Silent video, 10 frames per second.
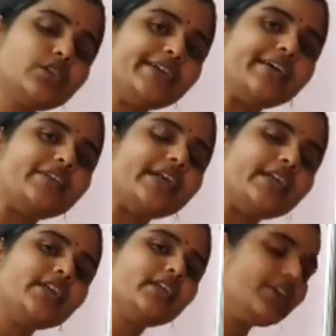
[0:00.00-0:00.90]
So you have
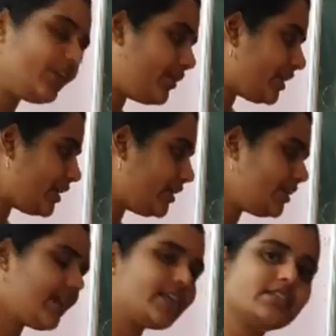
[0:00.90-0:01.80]
written
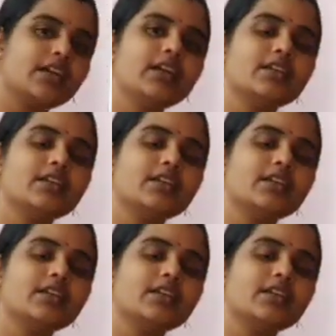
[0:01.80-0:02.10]
it as